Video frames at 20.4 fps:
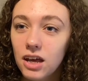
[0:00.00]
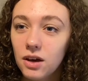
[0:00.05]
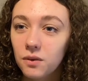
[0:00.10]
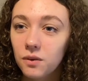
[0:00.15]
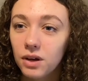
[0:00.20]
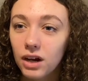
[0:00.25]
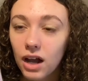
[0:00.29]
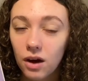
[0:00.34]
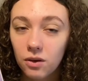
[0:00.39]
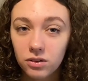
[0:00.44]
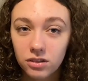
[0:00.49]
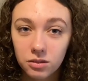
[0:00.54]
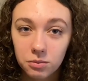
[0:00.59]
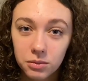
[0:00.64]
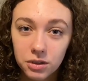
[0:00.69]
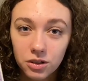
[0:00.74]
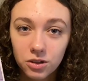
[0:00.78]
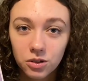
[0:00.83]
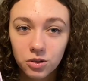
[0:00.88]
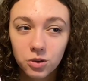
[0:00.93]
when I was in
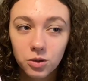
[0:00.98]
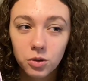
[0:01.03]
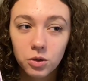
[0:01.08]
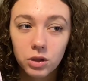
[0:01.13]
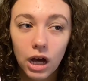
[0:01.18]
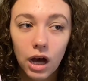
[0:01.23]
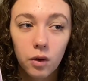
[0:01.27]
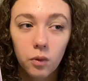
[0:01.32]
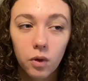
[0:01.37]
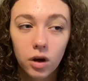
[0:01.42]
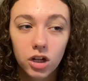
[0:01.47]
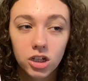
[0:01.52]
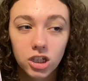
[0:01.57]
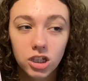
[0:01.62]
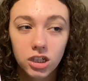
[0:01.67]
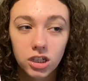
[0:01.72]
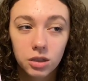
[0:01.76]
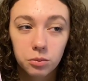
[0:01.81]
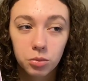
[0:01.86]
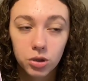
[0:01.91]
middle school I
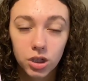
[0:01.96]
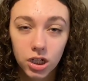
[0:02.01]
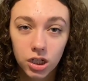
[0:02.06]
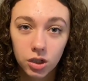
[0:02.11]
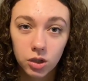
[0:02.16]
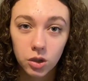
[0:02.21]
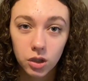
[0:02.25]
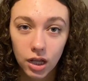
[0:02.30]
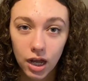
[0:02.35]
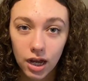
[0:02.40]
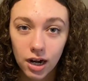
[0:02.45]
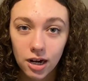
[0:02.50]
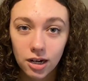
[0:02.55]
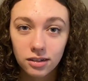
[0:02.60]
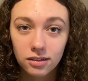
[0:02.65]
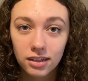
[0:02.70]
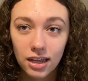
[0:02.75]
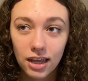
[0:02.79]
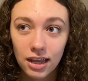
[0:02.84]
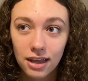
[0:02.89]
watched Pretty Little
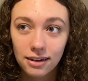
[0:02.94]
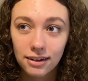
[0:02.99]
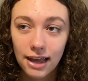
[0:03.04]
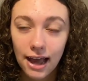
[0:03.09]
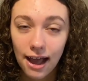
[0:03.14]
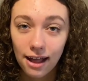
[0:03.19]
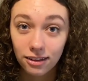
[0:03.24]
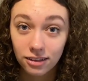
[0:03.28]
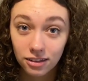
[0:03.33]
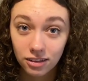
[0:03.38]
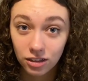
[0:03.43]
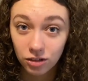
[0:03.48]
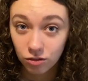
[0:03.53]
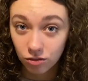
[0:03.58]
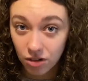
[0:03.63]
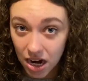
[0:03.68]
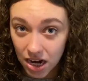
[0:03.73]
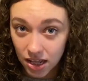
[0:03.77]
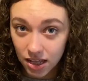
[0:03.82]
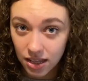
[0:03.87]
Liars and Alison
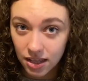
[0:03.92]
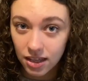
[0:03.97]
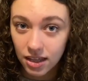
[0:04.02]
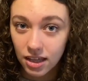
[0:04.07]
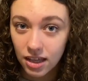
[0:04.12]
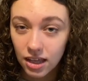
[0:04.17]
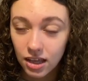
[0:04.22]
read it,